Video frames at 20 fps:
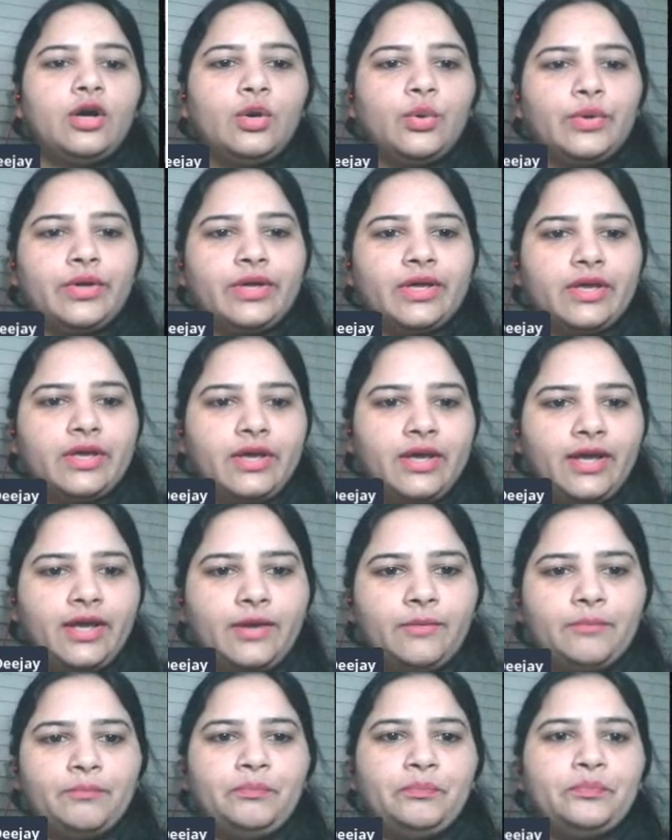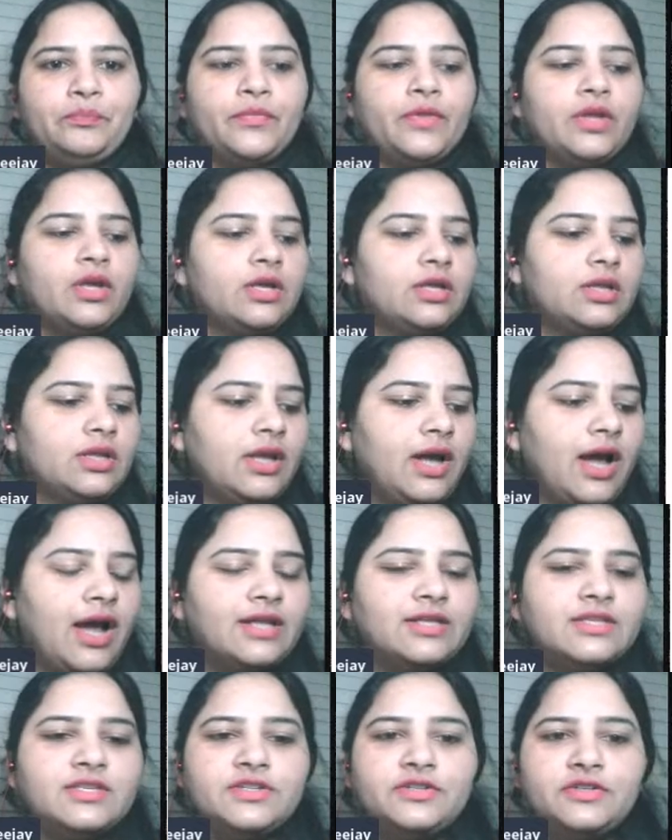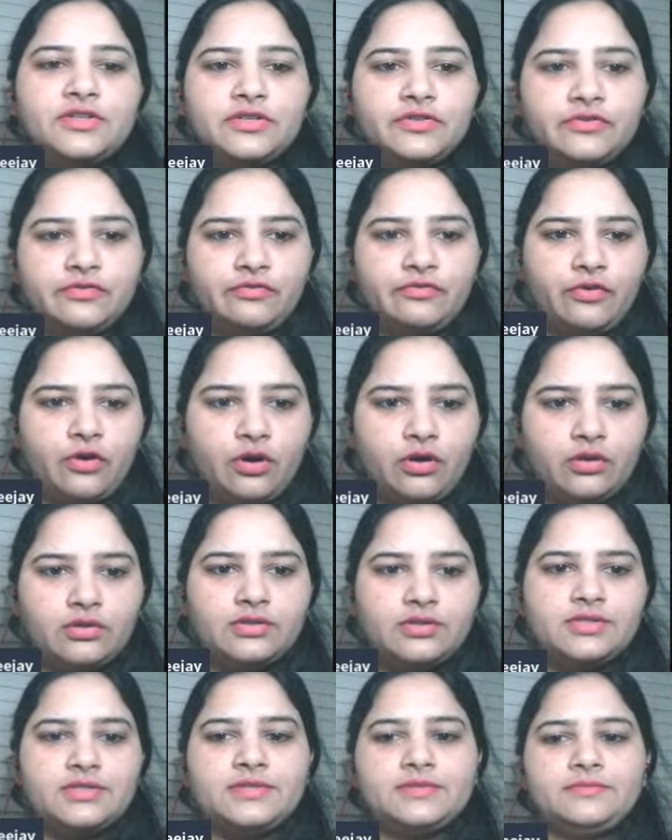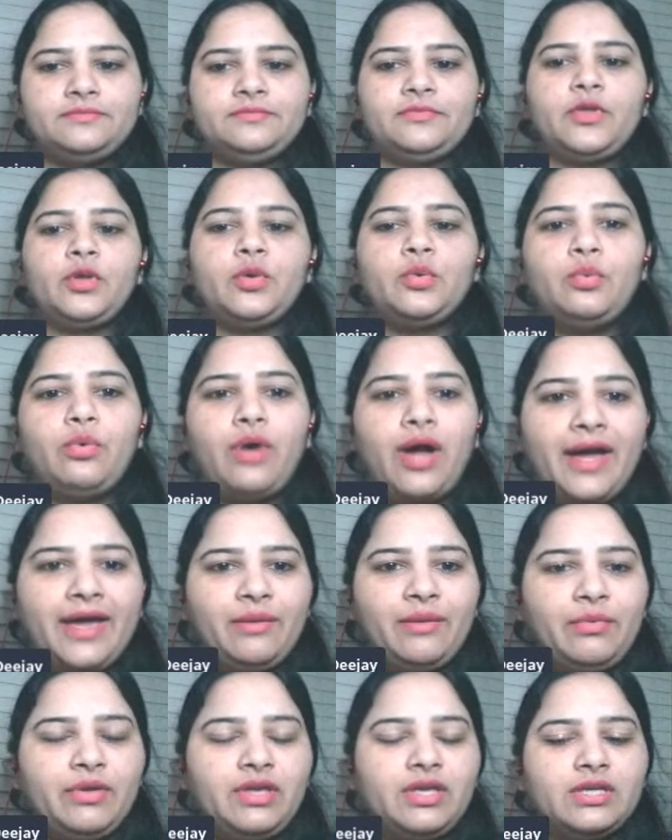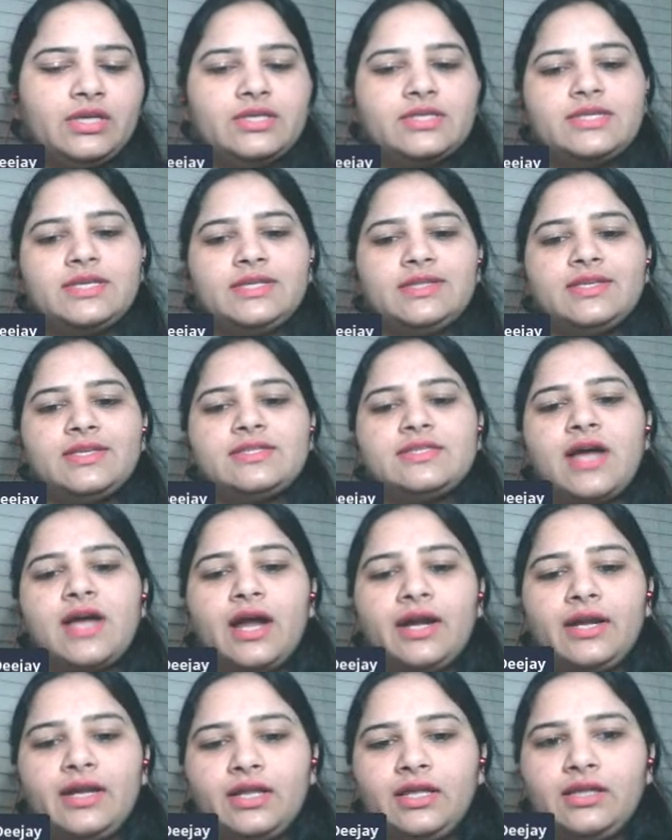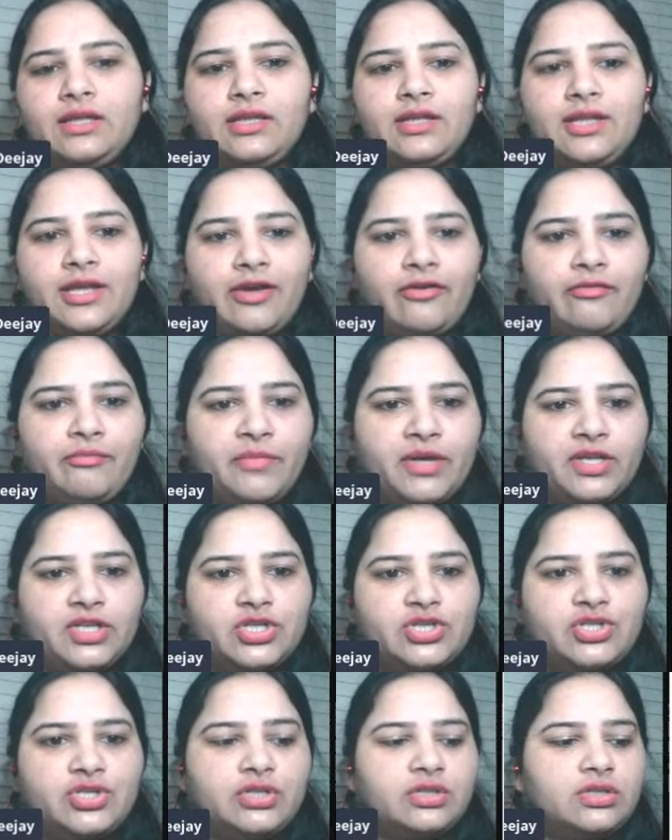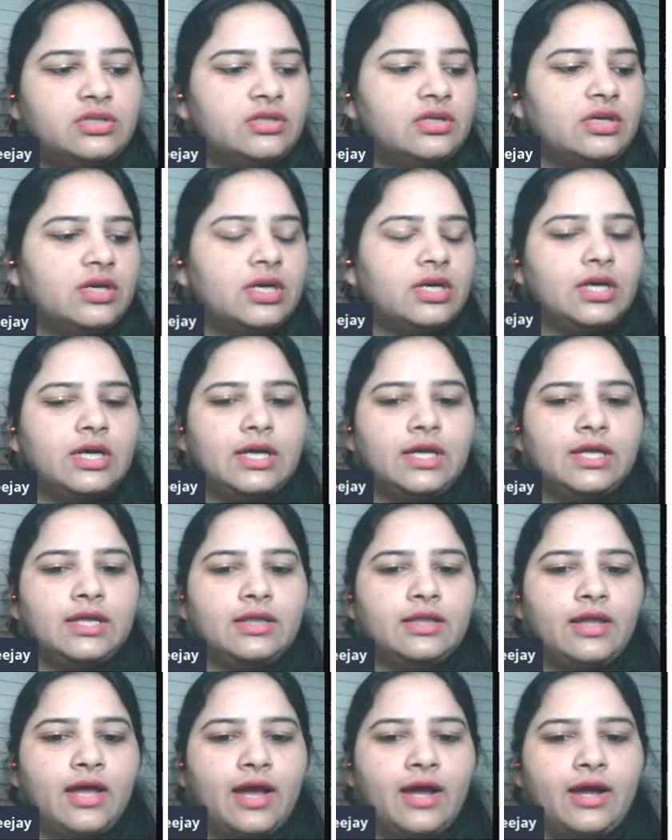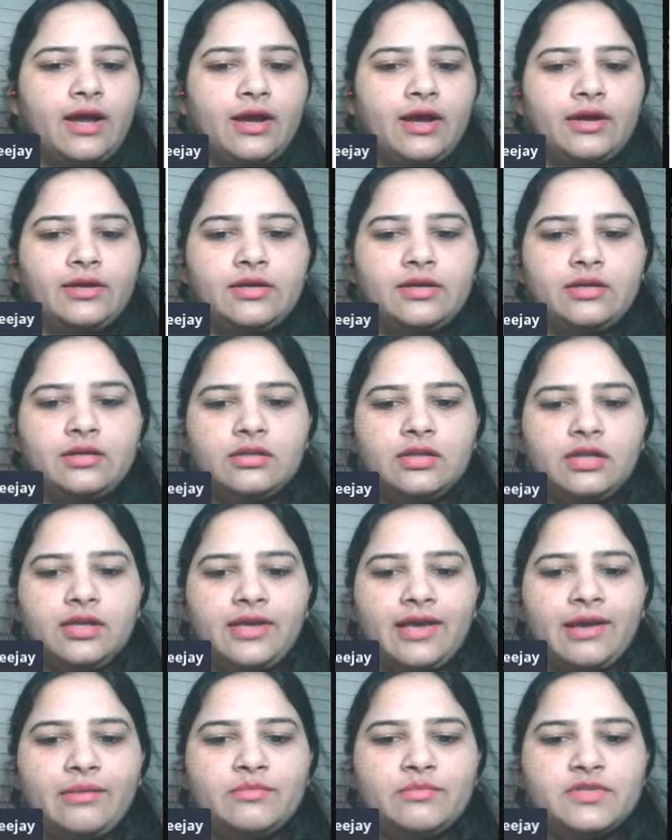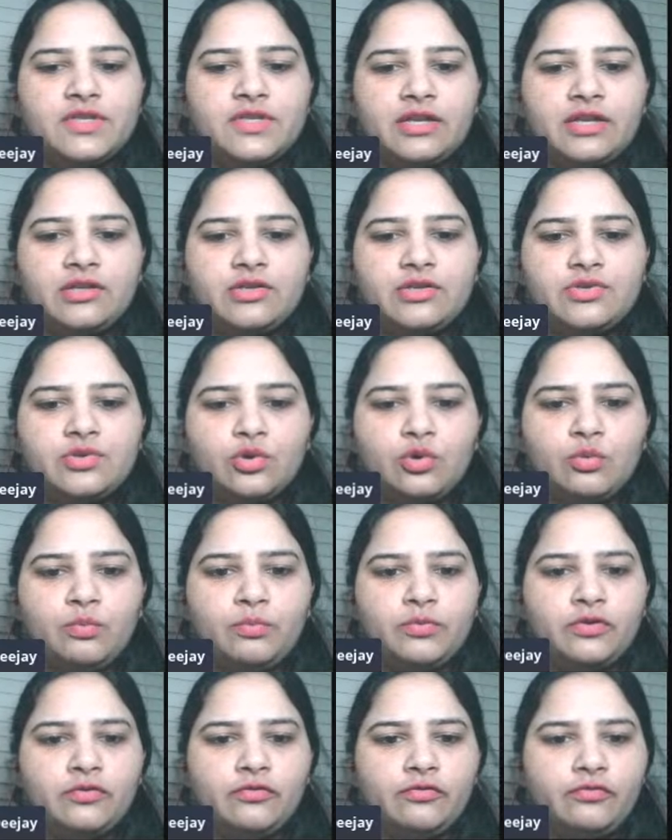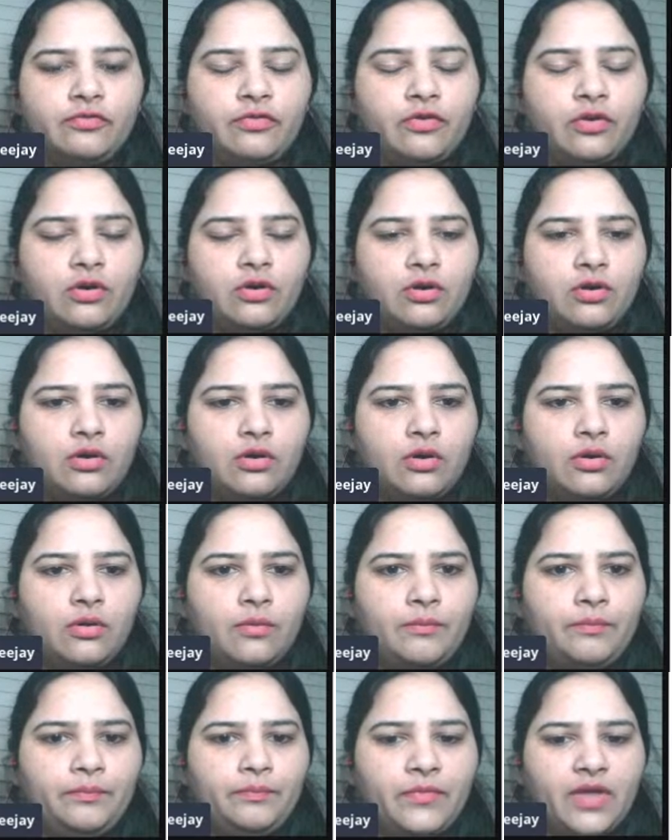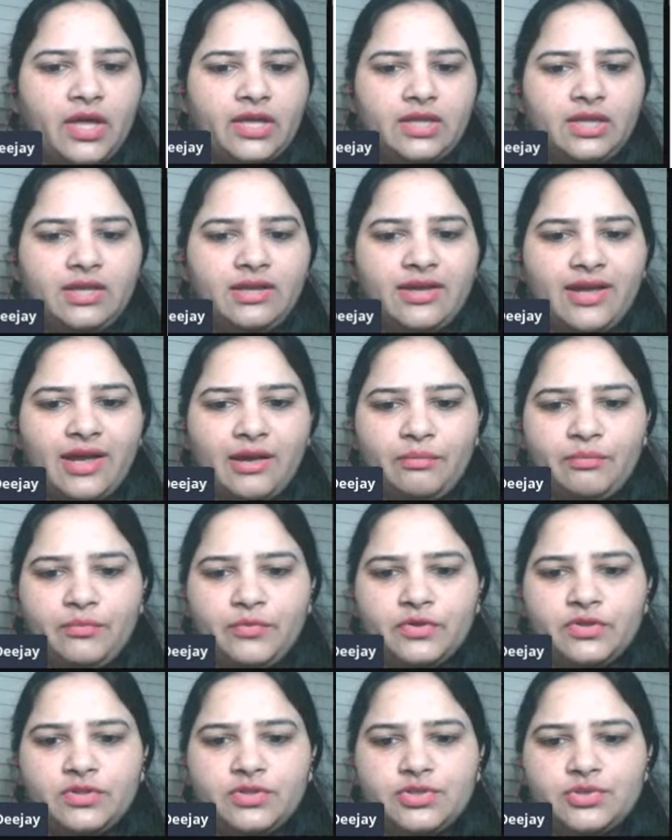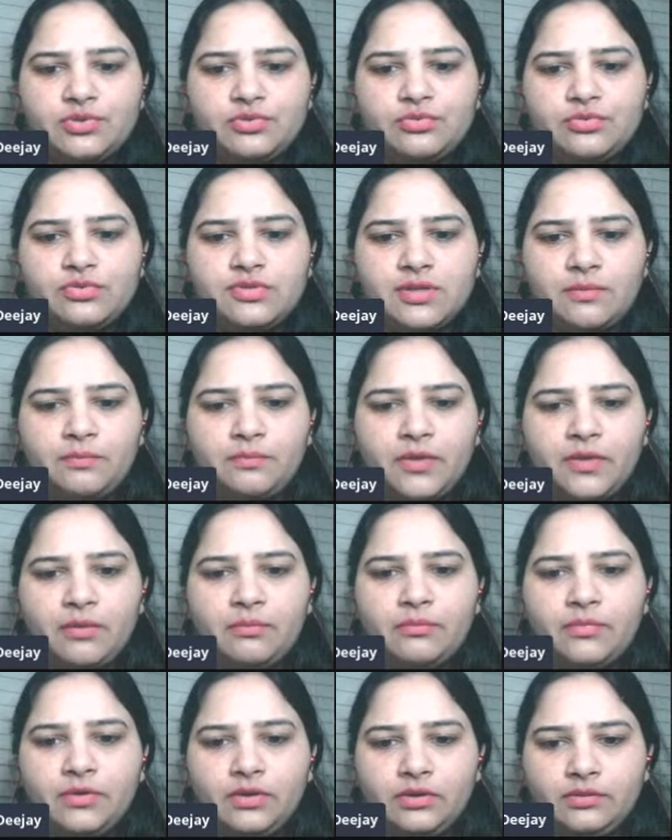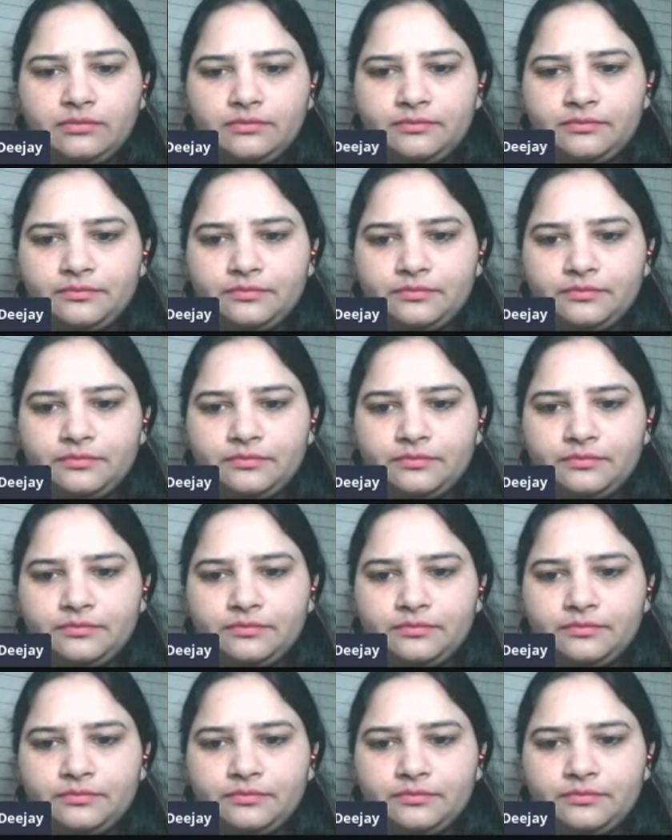Okay, the answer is false. Why? Because in the starting they have mentioned that the campsite is open from I think April to September.